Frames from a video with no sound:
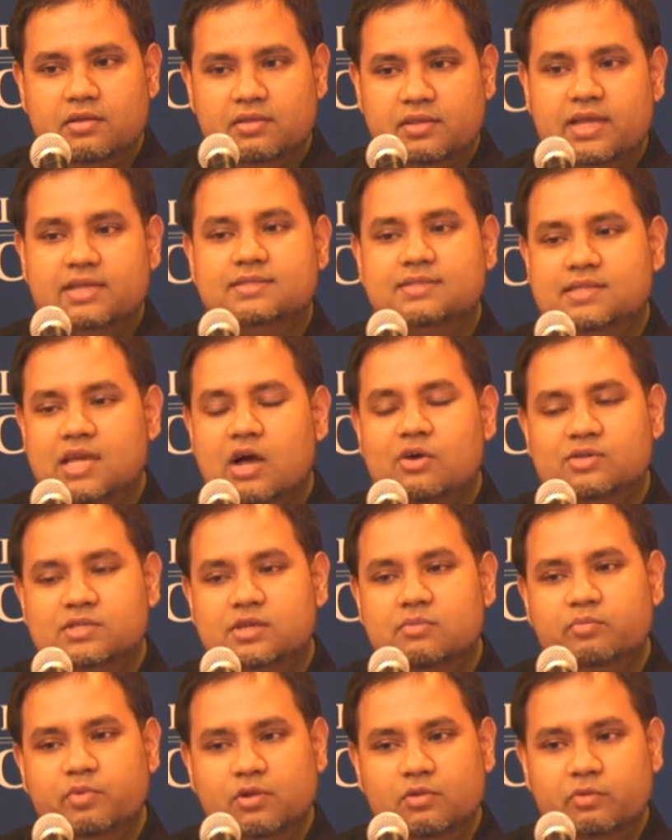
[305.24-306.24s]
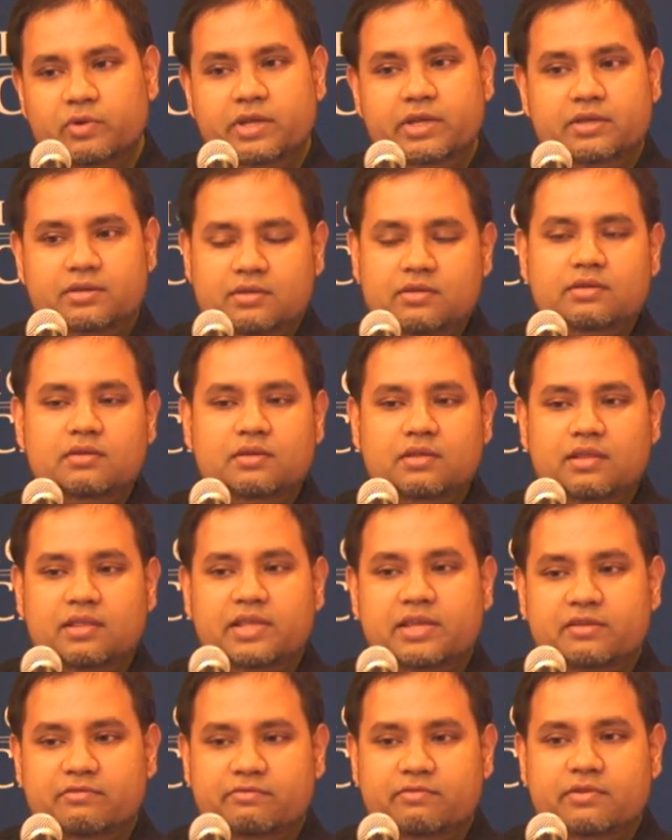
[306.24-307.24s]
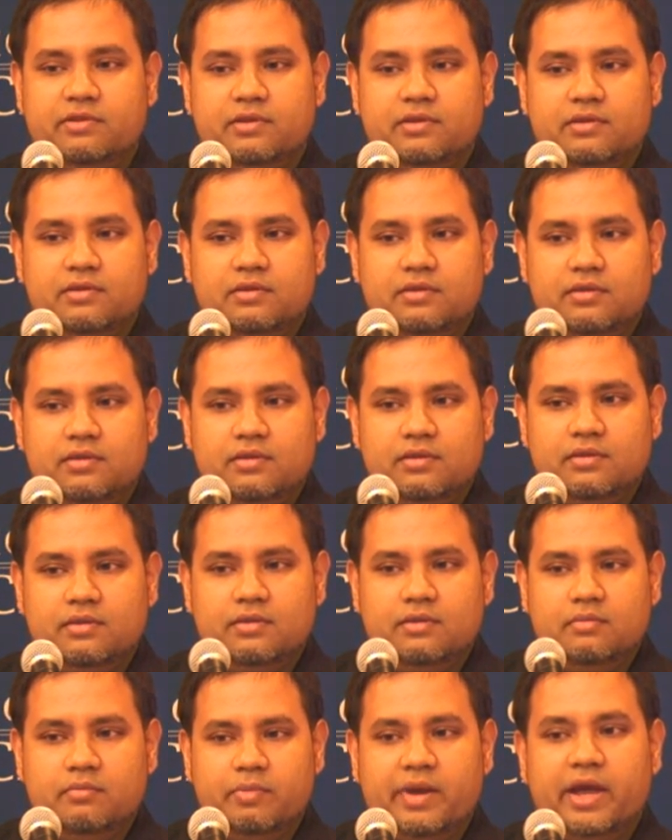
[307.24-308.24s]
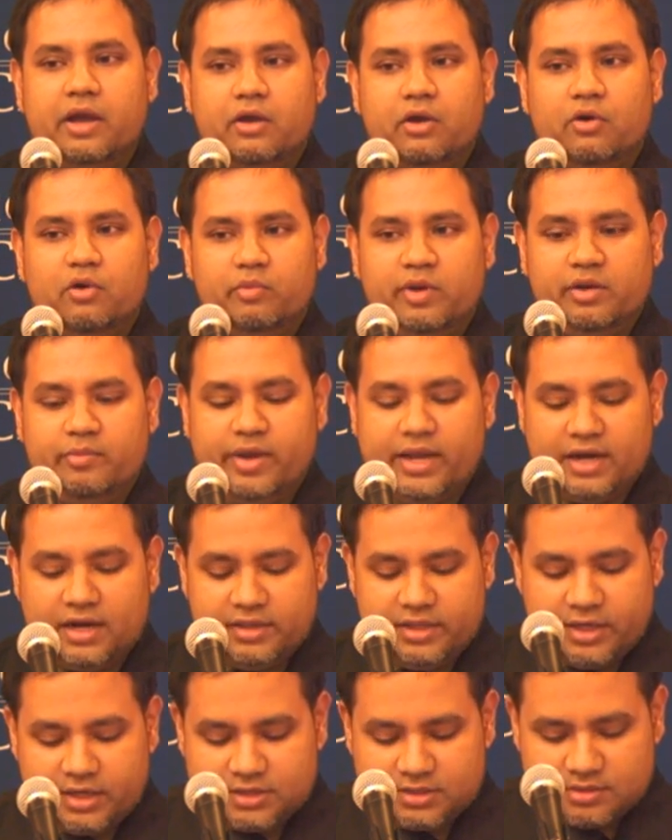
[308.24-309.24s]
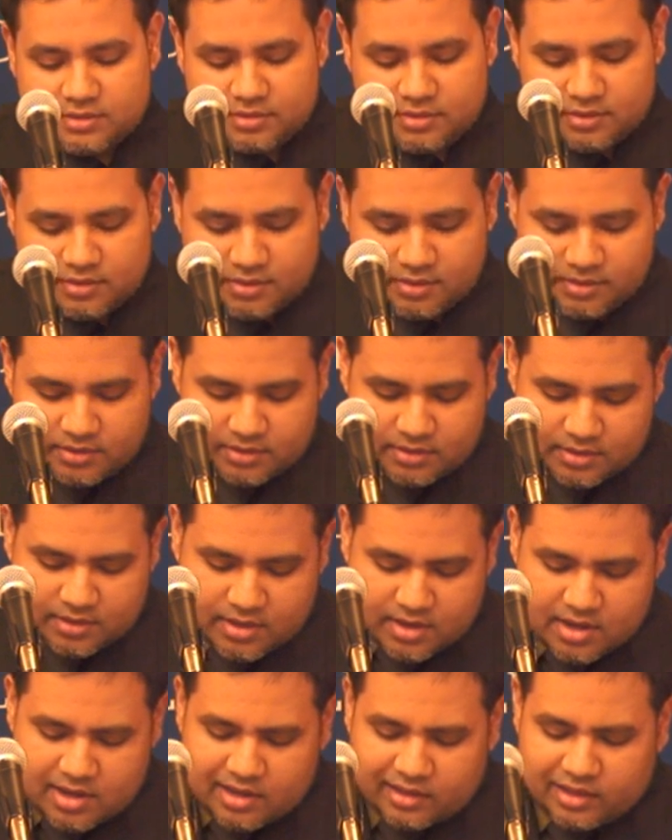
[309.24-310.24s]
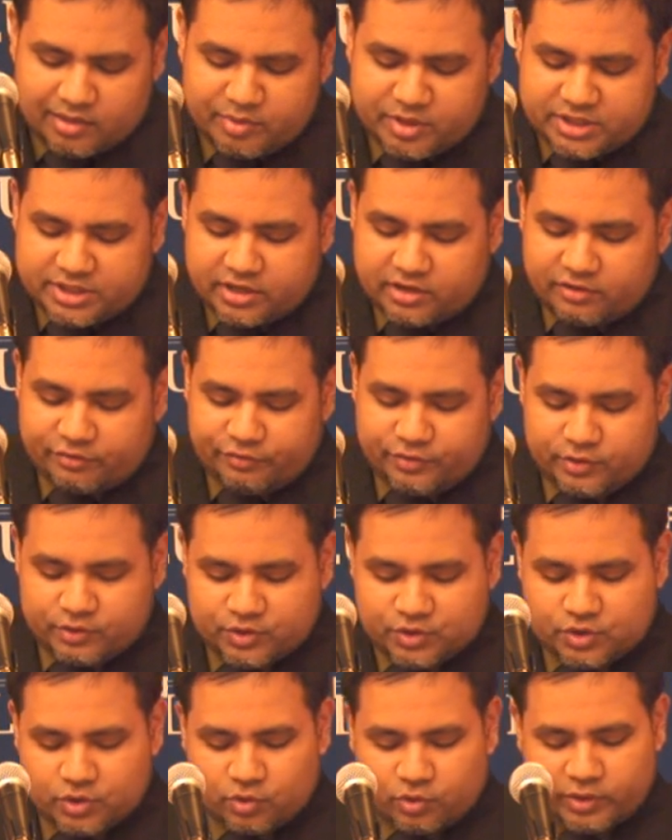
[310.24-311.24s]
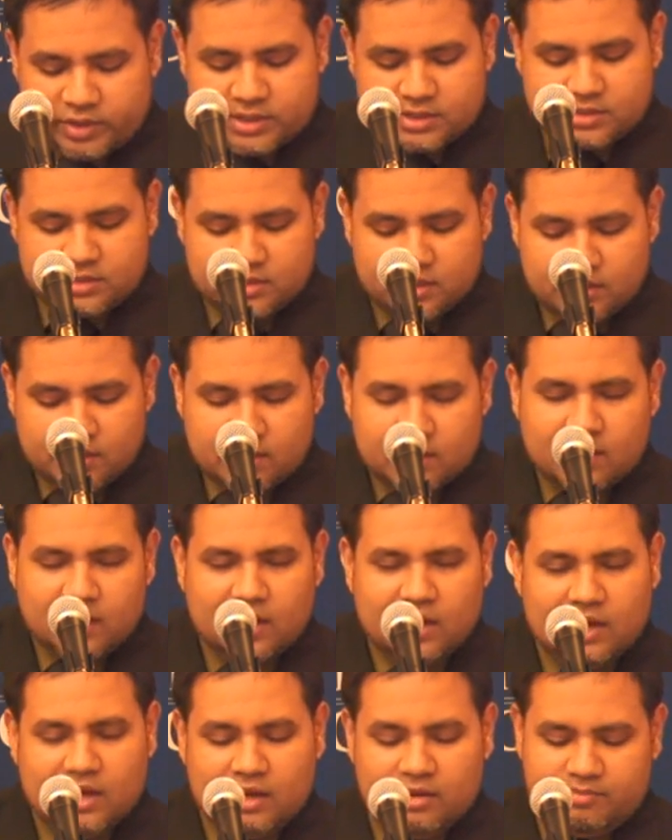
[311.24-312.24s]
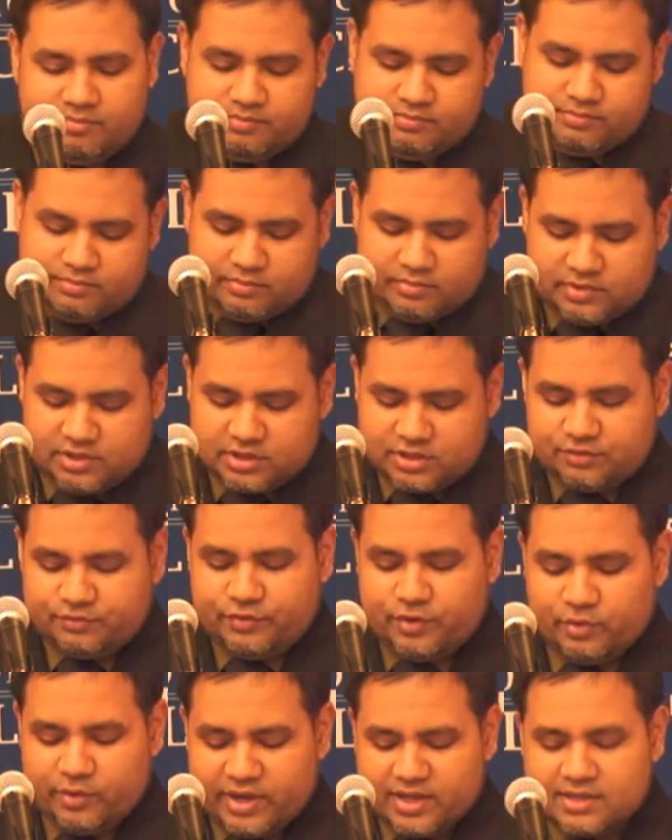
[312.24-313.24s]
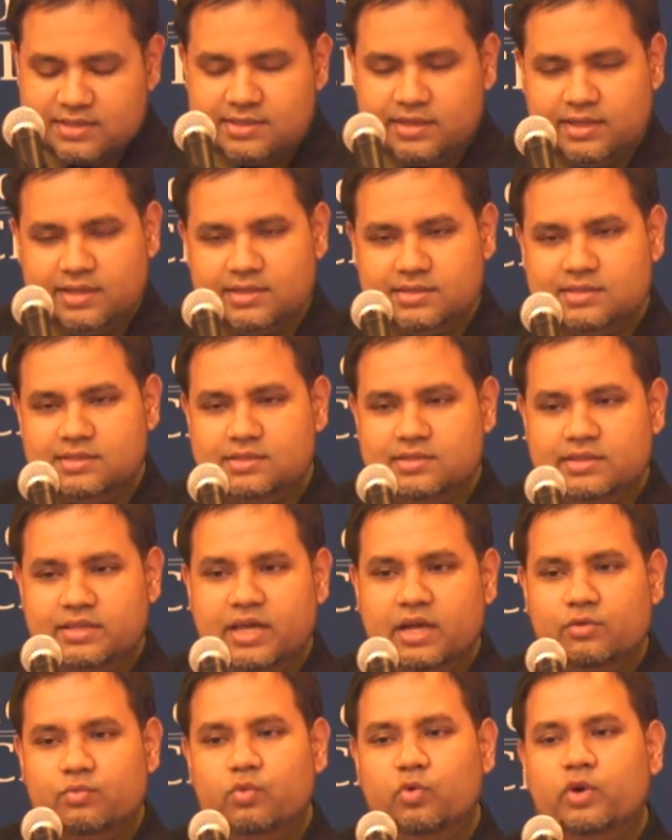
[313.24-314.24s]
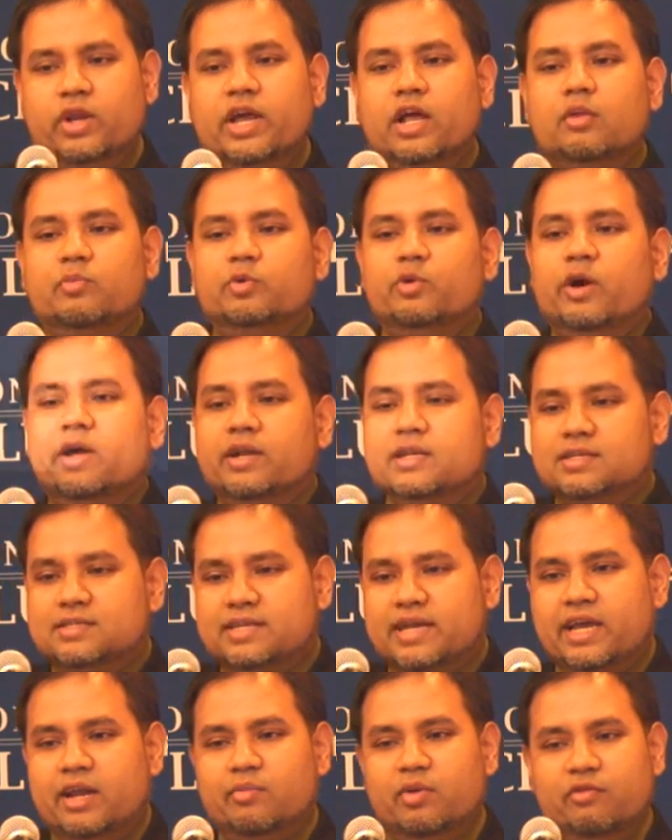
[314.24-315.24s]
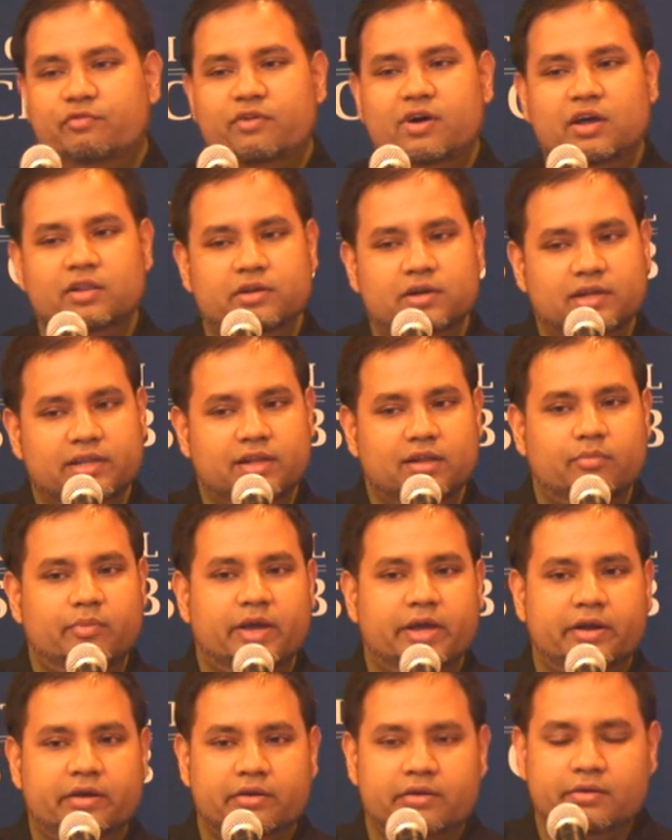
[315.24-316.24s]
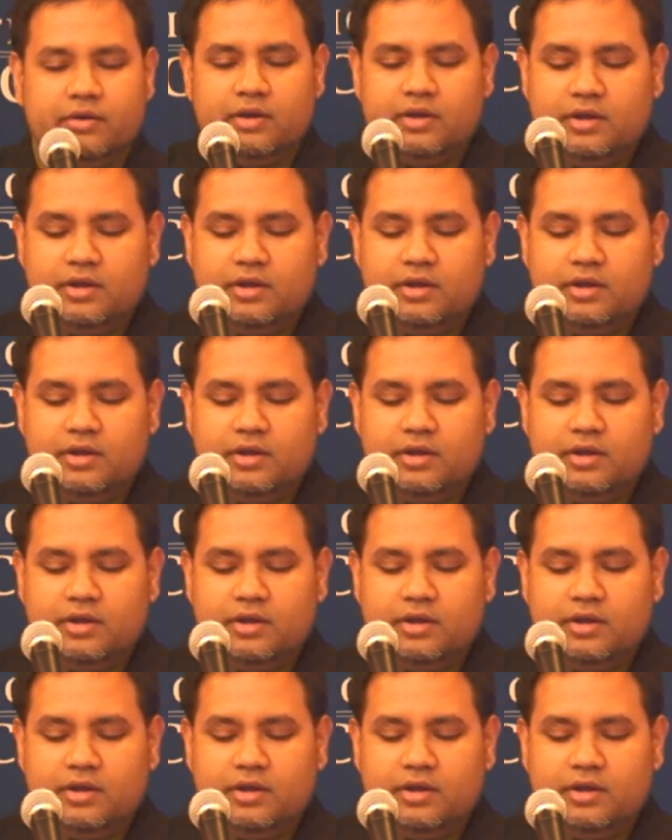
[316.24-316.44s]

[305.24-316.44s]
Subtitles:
That's how simple we live back home in Bangladesh. Let me share a few stories, just a few incidents that would help you understand my father a little better.